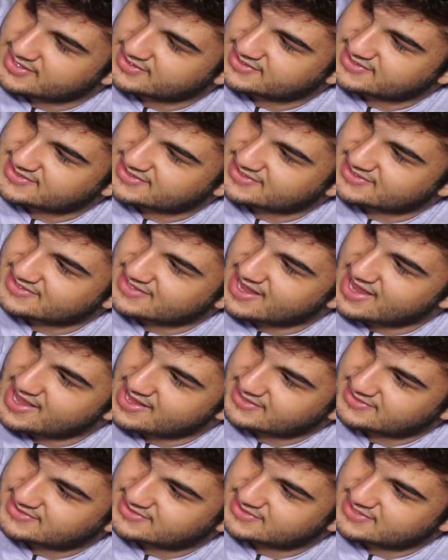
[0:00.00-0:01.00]
It does
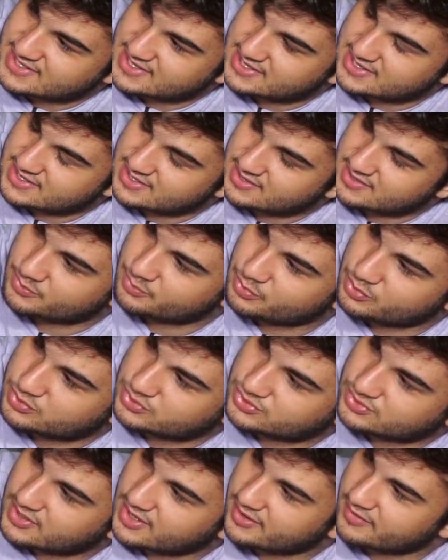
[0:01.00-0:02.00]
not see the boot
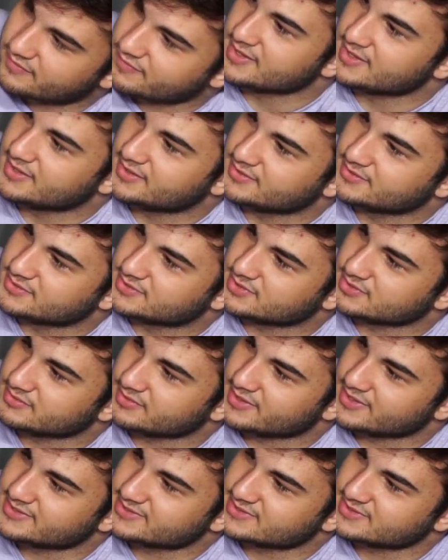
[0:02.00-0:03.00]
drive.
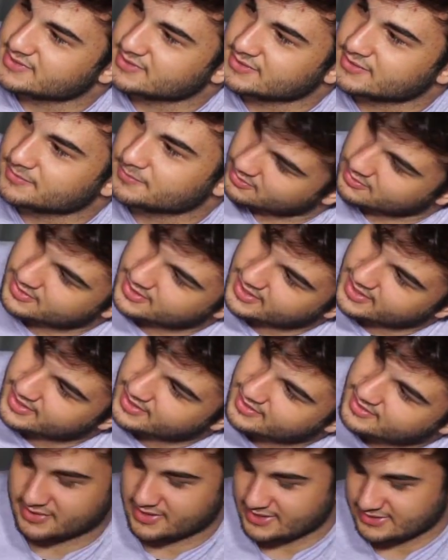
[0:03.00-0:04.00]
Interesting.
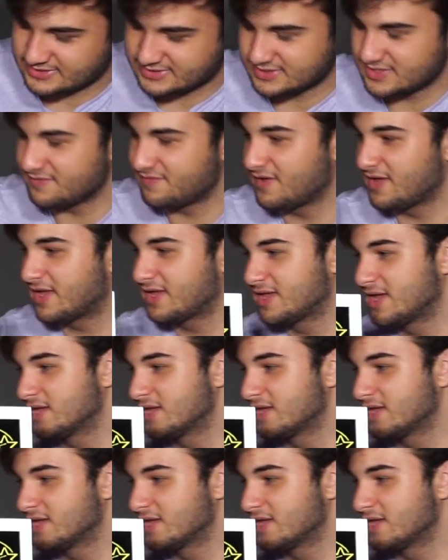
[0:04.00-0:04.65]
Okay, let's see if I can